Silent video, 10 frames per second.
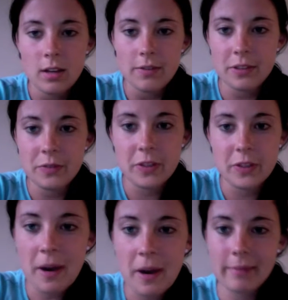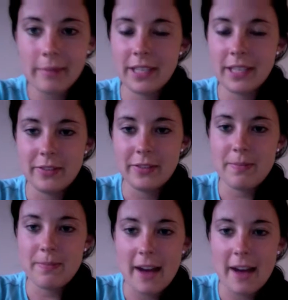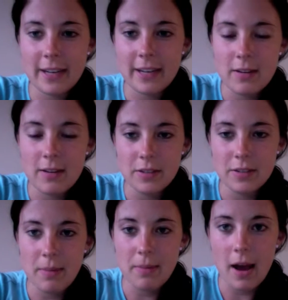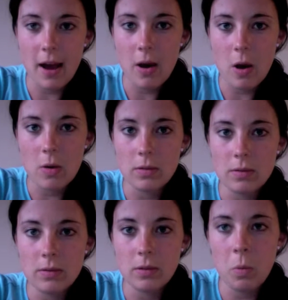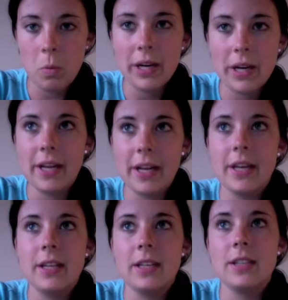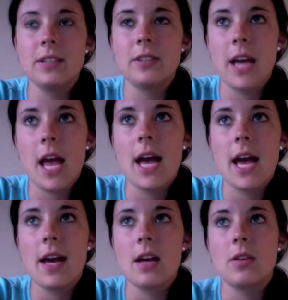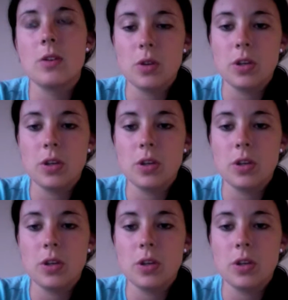for the first part, I'm going to give some background about what it is and,